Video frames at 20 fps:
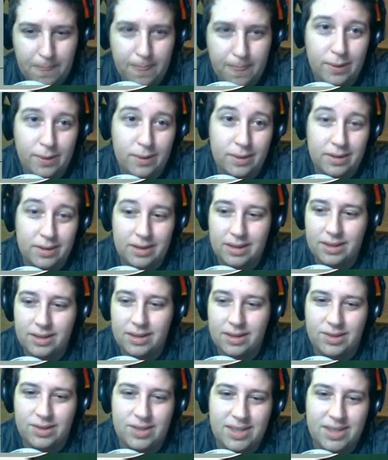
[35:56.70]
Oh, the
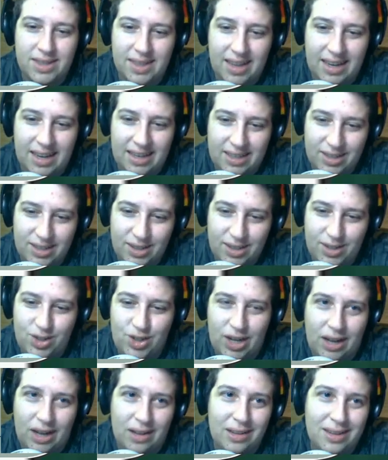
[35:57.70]
little,
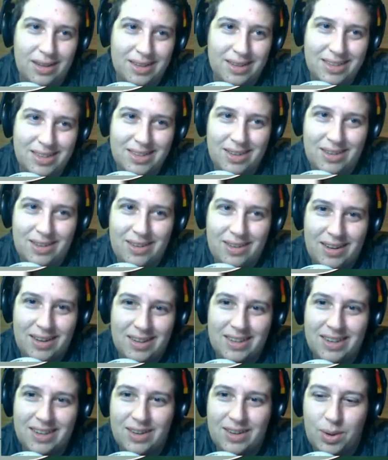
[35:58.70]
shells on the